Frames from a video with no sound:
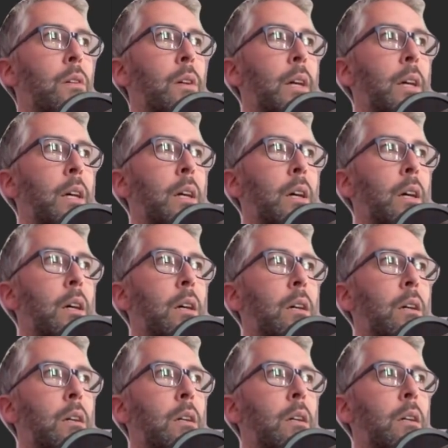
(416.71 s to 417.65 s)
Aha.
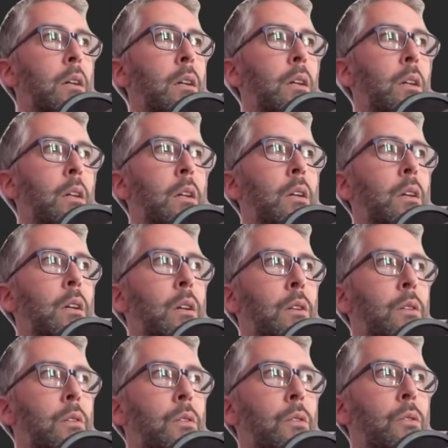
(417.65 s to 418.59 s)

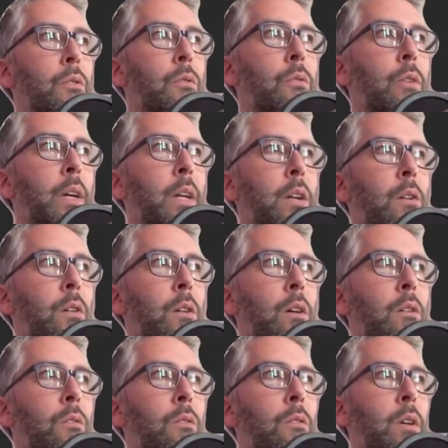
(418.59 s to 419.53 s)
So final
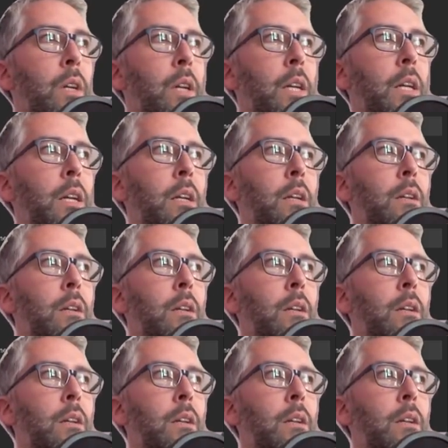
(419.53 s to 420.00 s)
array